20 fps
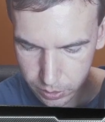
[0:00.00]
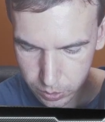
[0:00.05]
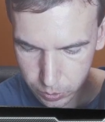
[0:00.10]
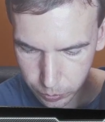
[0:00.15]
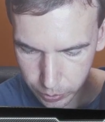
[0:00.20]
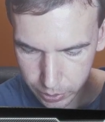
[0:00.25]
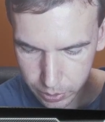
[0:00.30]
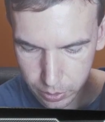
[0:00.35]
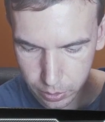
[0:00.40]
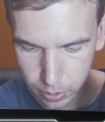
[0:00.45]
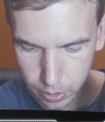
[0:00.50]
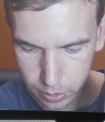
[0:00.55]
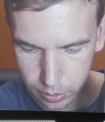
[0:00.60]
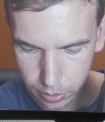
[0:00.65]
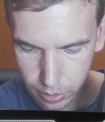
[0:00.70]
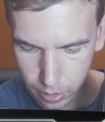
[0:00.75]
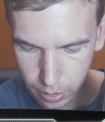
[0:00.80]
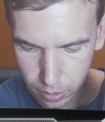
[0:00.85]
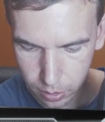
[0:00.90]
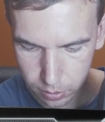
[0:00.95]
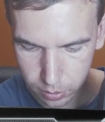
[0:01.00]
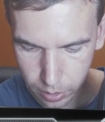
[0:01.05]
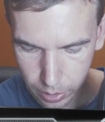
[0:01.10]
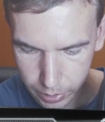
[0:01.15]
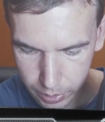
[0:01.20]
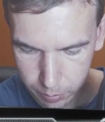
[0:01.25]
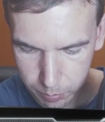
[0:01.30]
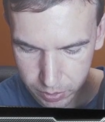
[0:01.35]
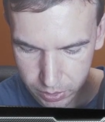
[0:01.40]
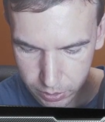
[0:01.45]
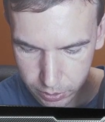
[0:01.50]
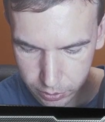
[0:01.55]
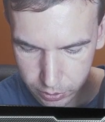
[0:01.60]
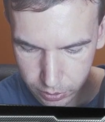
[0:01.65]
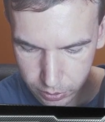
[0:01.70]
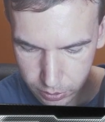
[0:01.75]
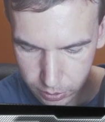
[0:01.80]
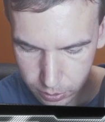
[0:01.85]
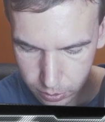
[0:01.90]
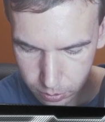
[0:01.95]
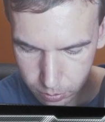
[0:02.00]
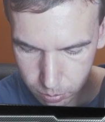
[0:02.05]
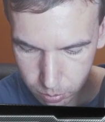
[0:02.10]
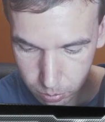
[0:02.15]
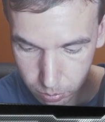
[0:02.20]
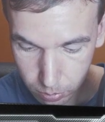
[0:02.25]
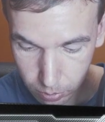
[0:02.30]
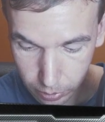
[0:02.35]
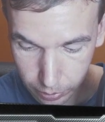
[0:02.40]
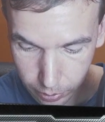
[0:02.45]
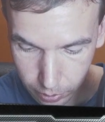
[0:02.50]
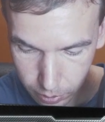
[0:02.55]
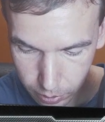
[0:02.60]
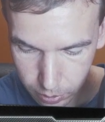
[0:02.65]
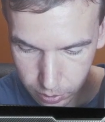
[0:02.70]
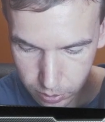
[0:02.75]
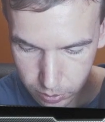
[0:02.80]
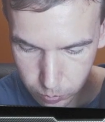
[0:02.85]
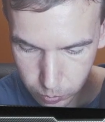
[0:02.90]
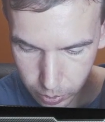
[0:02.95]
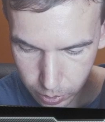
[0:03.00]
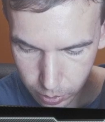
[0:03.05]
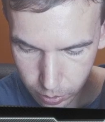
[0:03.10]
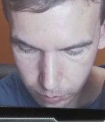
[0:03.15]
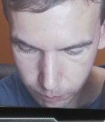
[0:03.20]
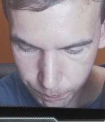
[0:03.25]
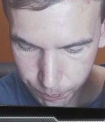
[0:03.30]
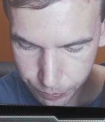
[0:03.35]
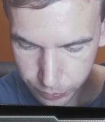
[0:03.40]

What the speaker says: Twitter and their direct messages, LinkedIn as well,